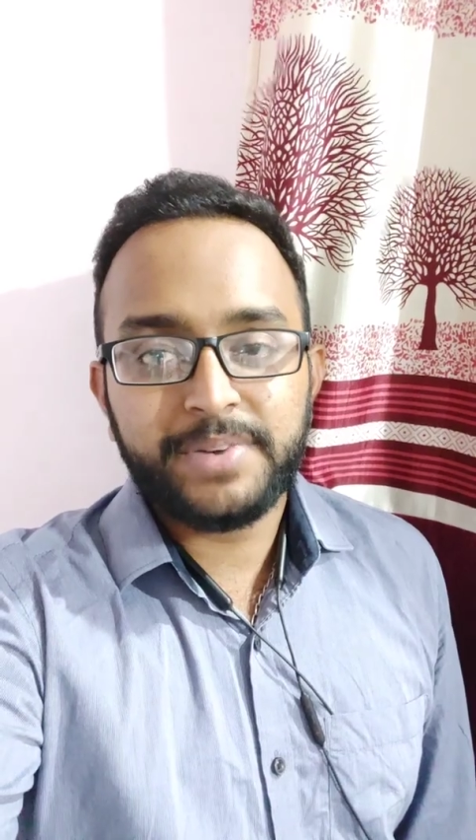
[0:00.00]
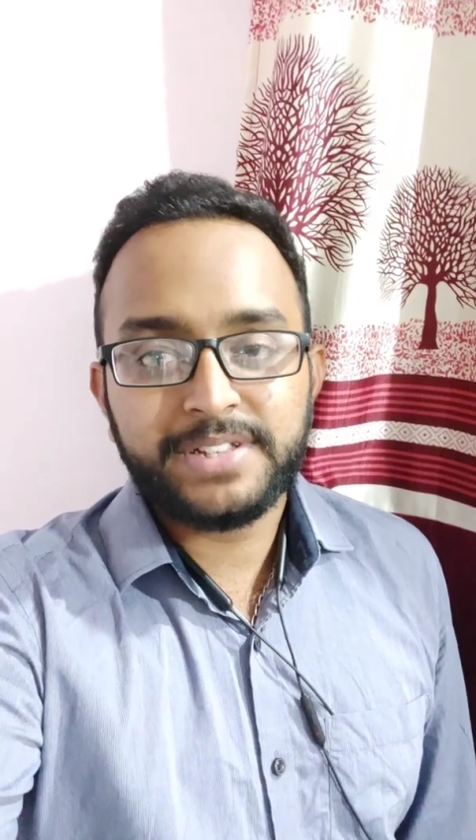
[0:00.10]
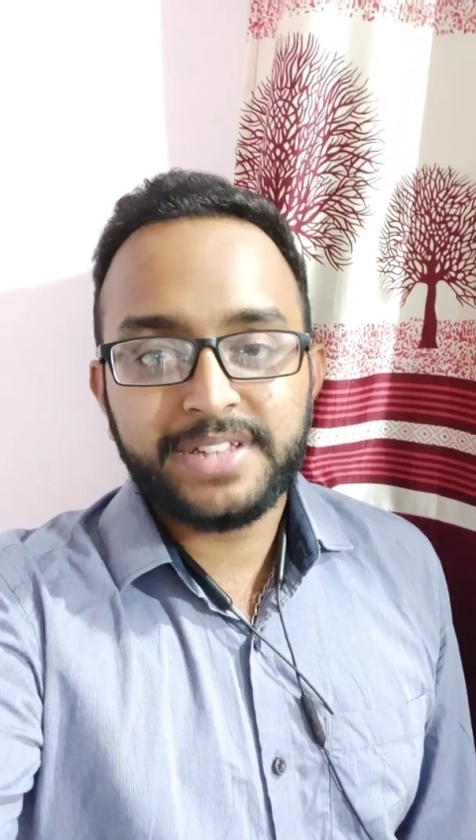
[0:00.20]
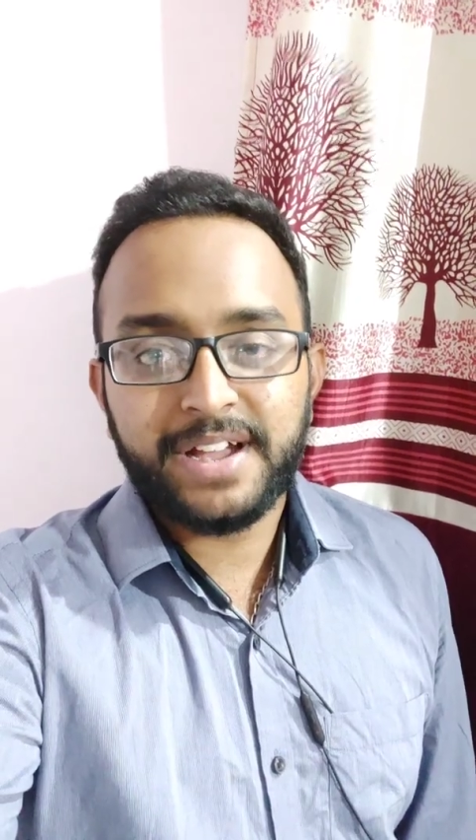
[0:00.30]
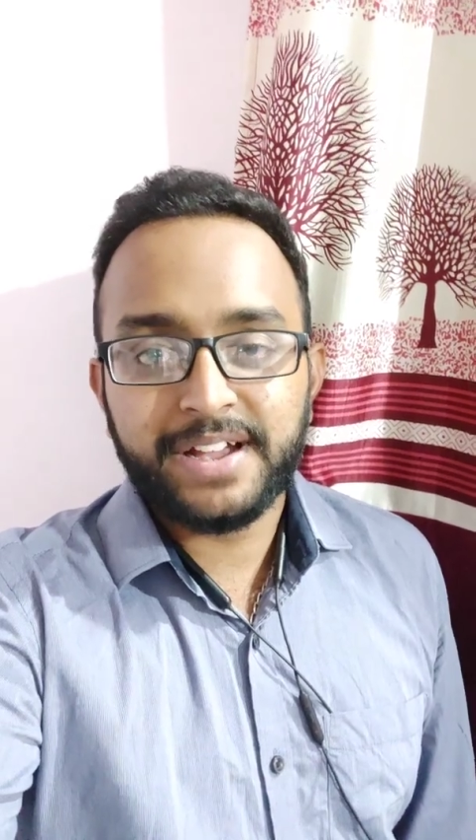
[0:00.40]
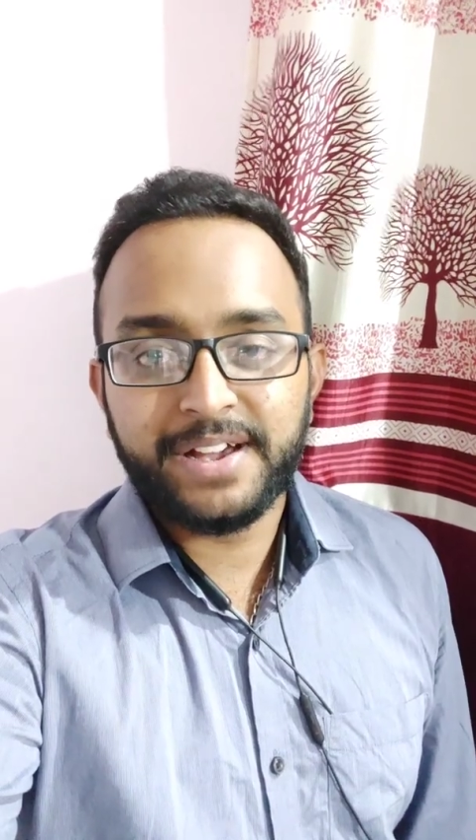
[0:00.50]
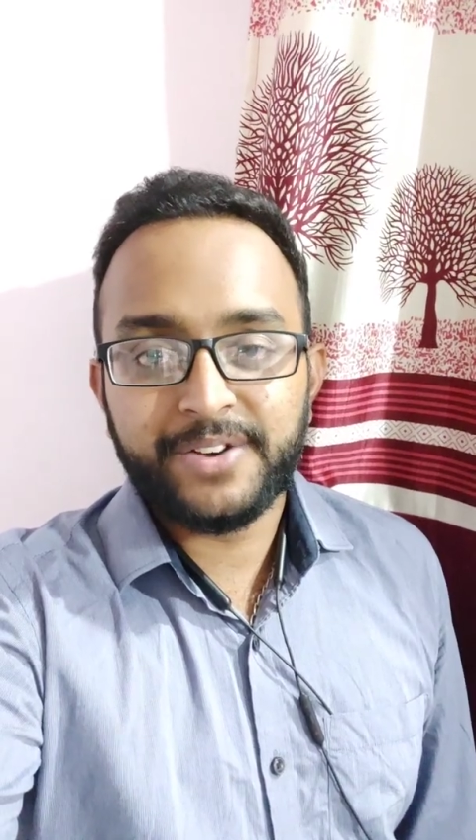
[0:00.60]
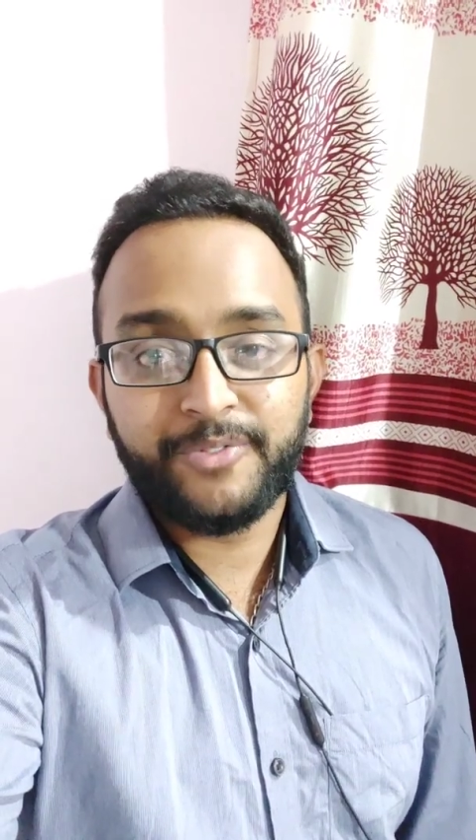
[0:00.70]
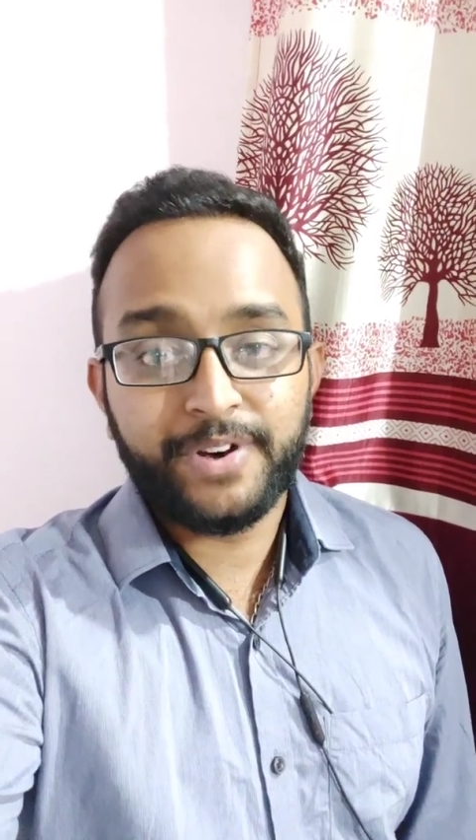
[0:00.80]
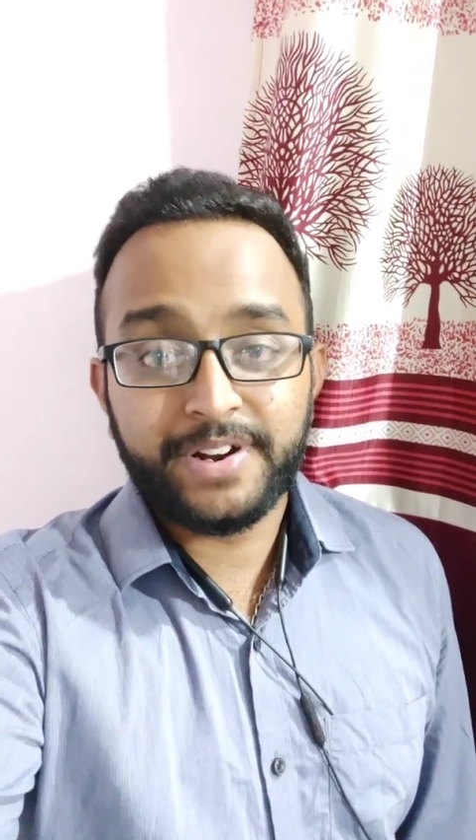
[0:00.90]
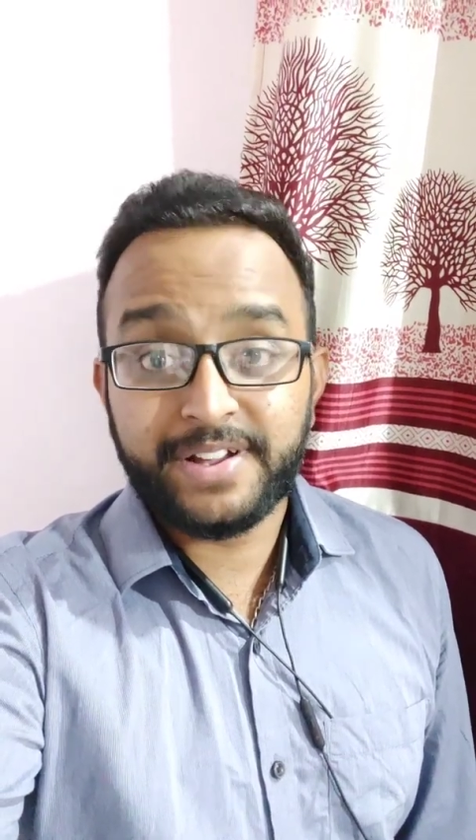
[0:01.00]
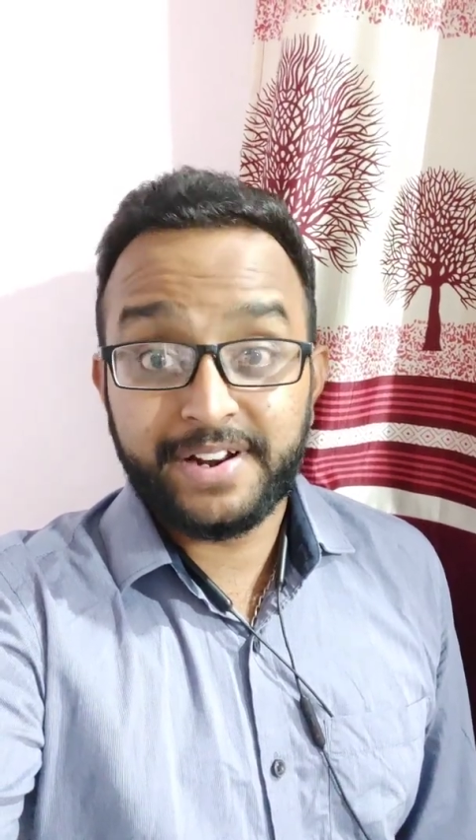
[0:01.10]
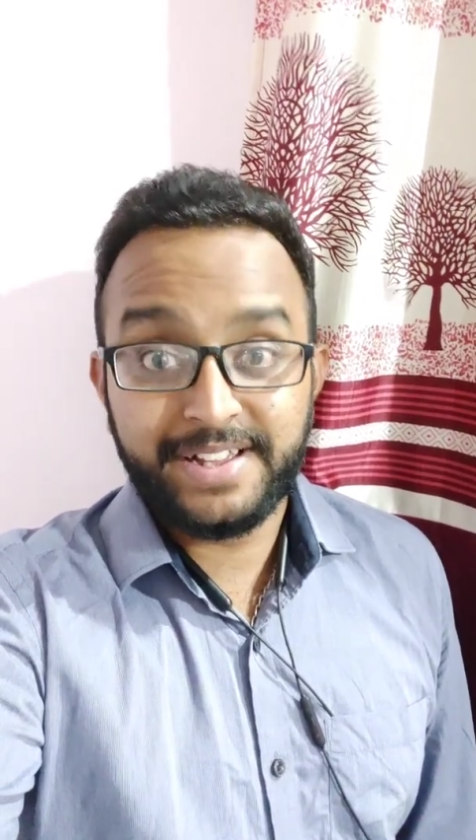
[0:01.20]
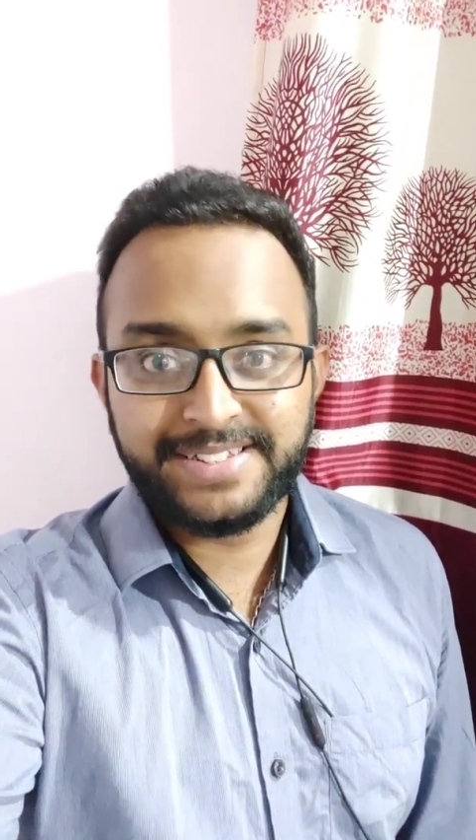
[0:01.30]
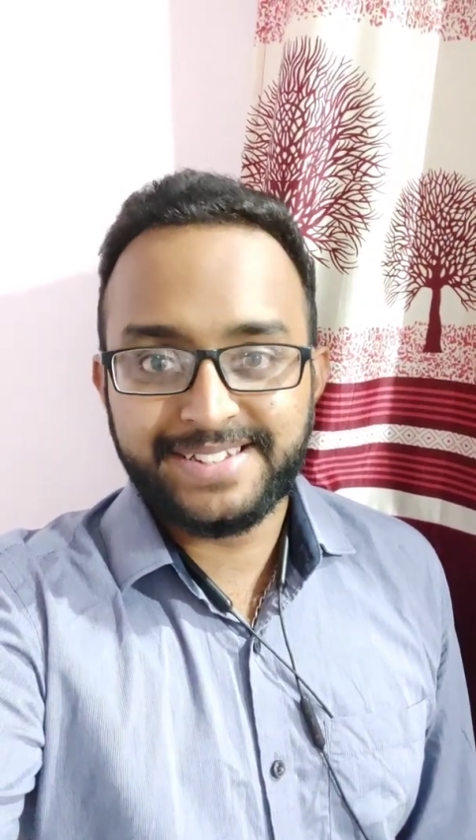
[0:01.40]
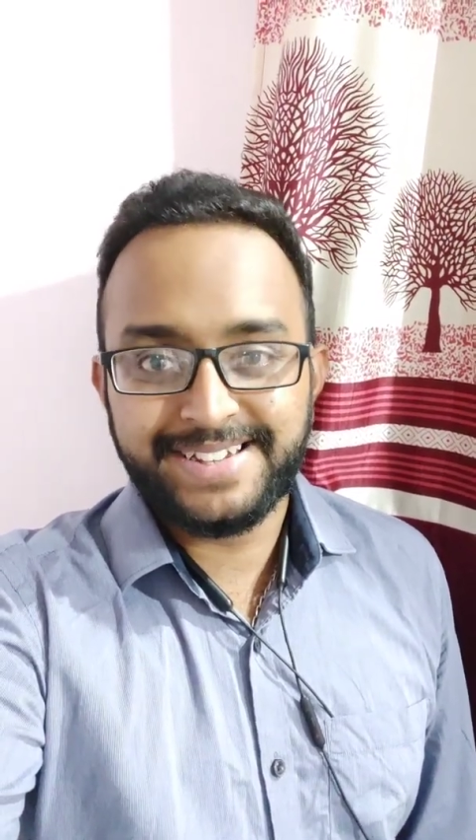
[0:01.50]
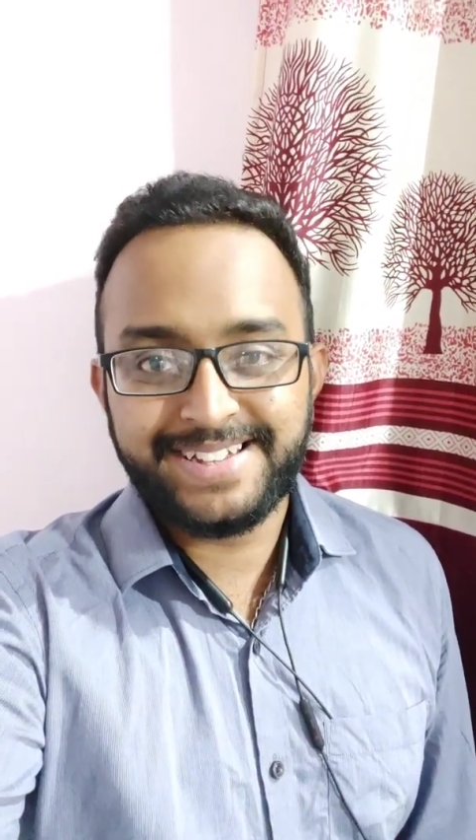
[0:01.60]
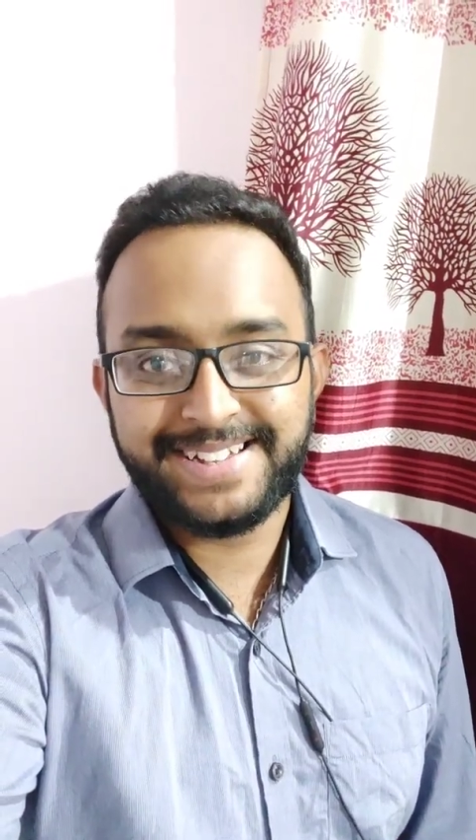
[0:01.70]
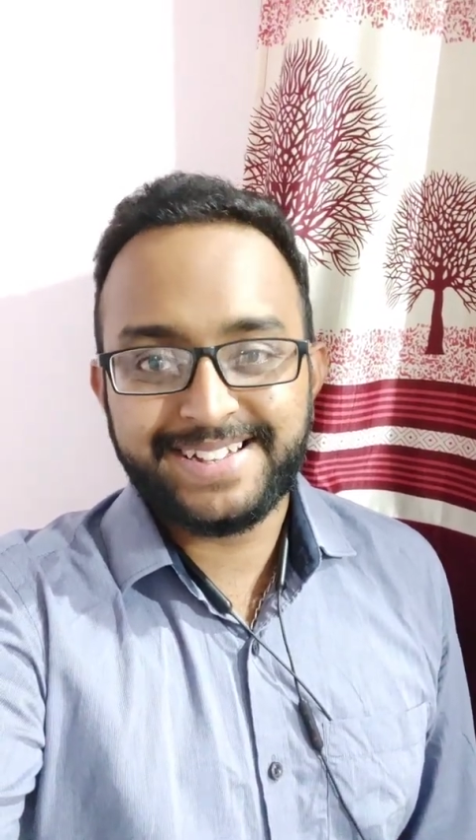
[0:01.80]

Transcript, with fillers: by Sagar were crazy.